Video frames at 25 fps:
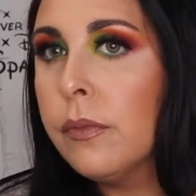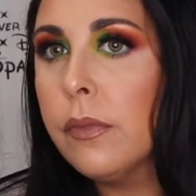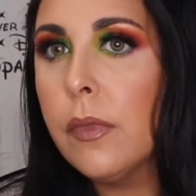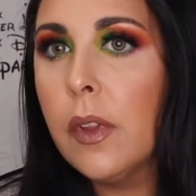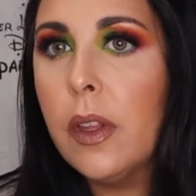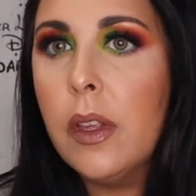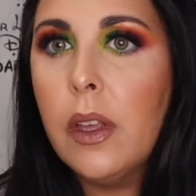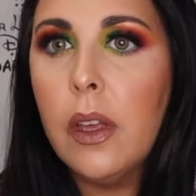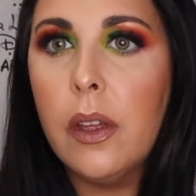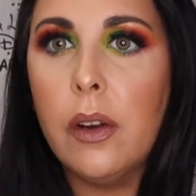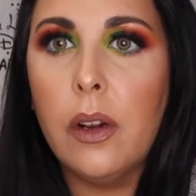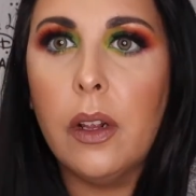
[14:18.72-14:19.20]

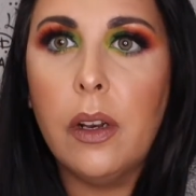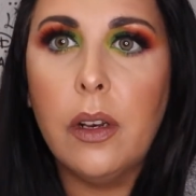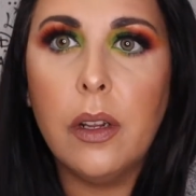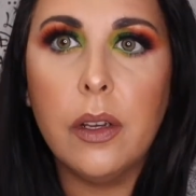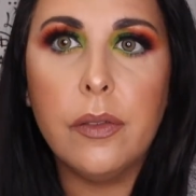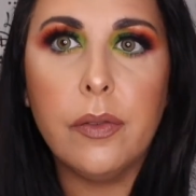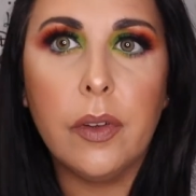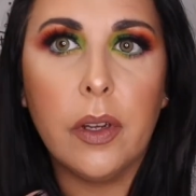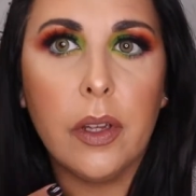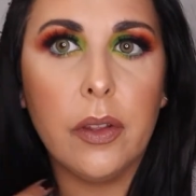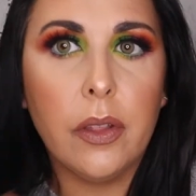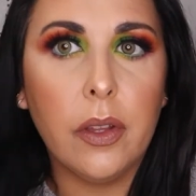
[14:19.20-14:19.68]
Yeah, and I
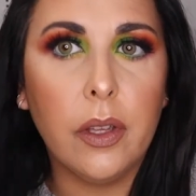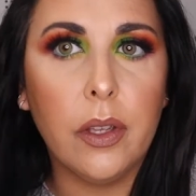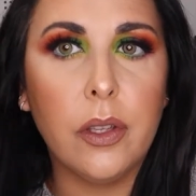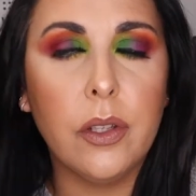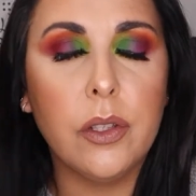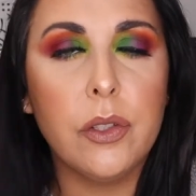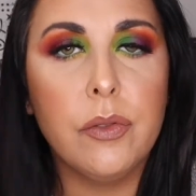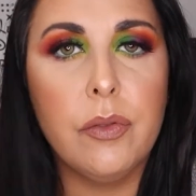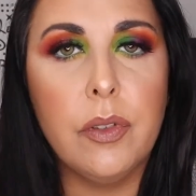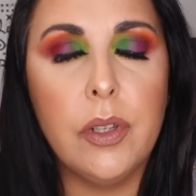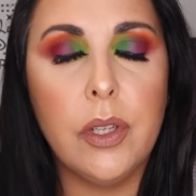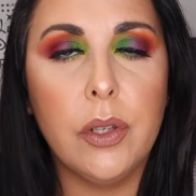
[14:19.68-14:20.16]
love it. I think it
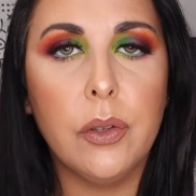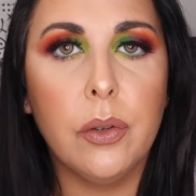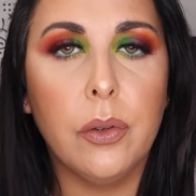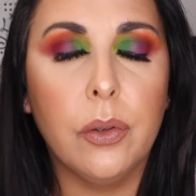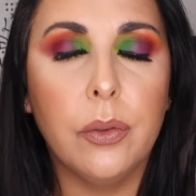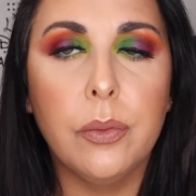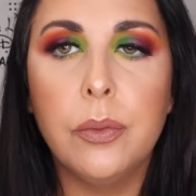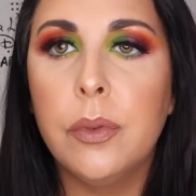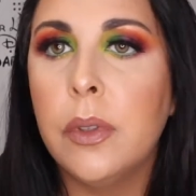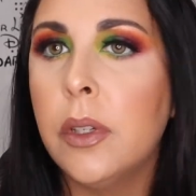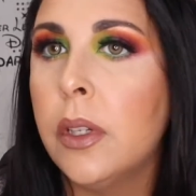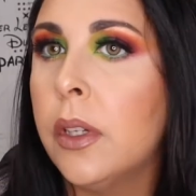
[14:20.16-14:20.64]
looks really
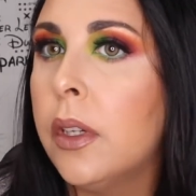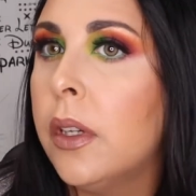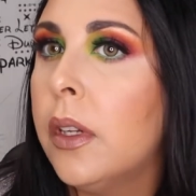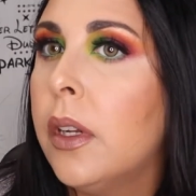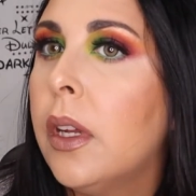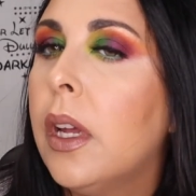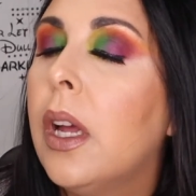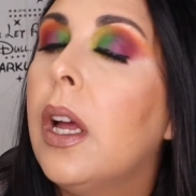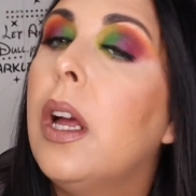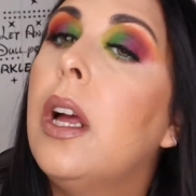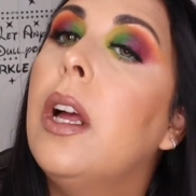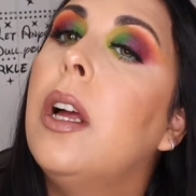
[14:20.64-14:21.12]
cool.
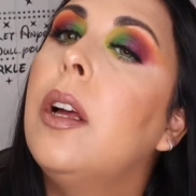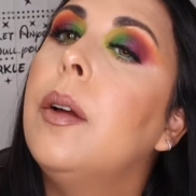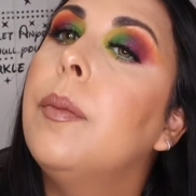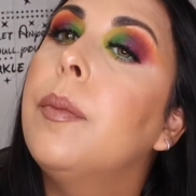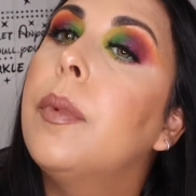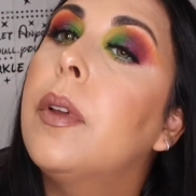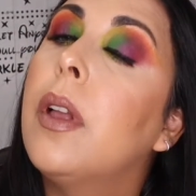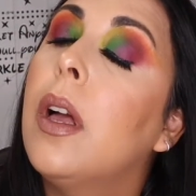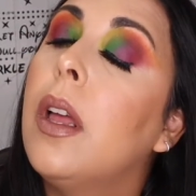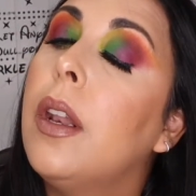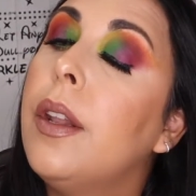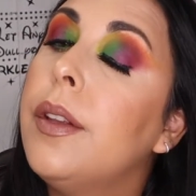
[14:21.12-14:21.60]

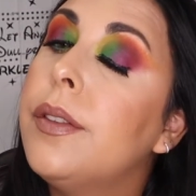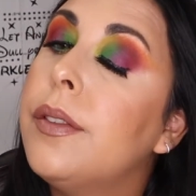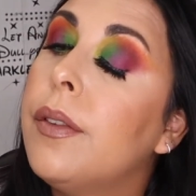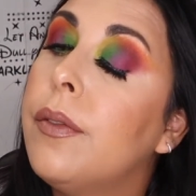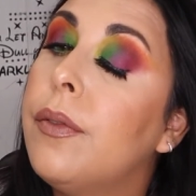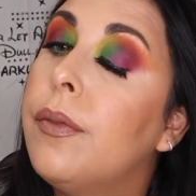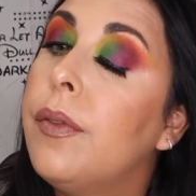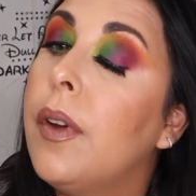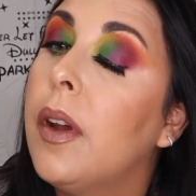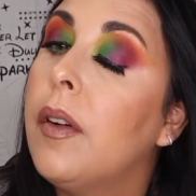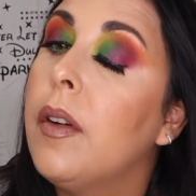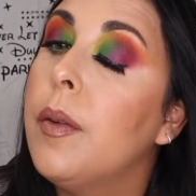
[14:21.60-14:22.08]
Colours are
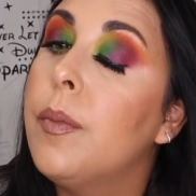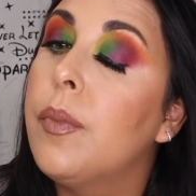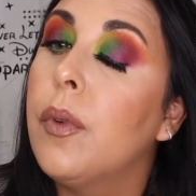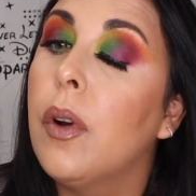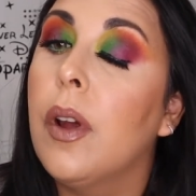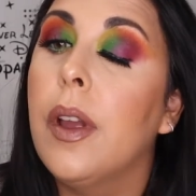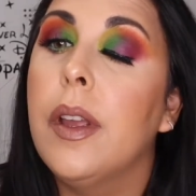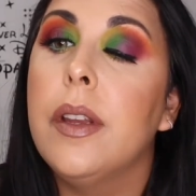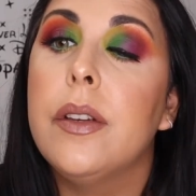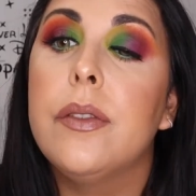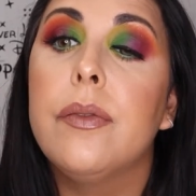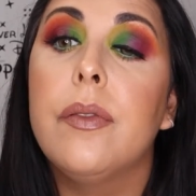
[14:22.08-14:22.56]
very
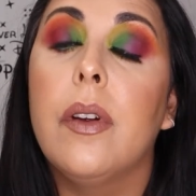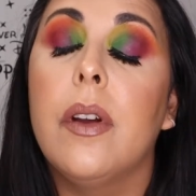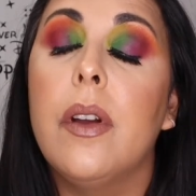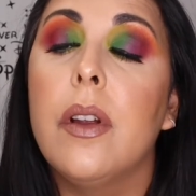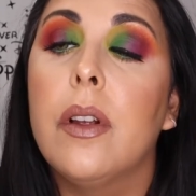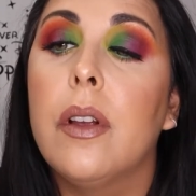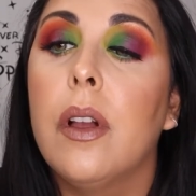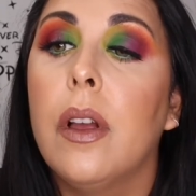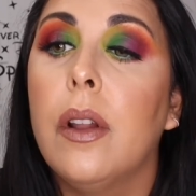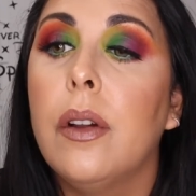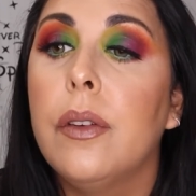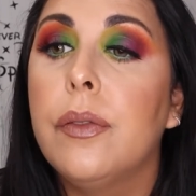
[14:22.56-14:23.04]
bright,
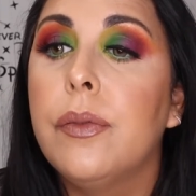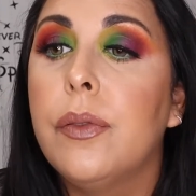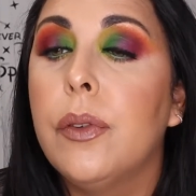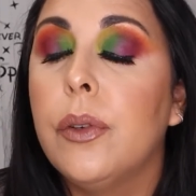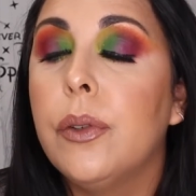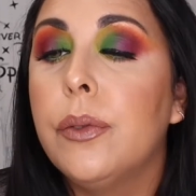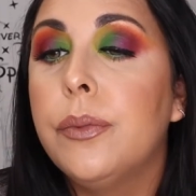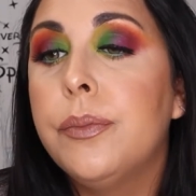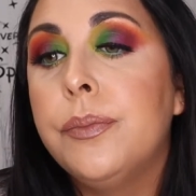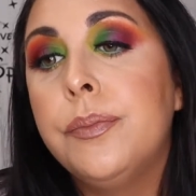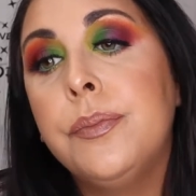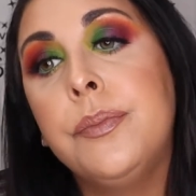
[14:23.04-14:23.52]
very
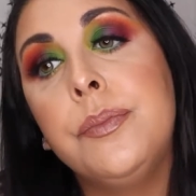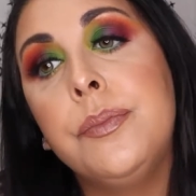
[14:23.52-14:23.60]
colourful.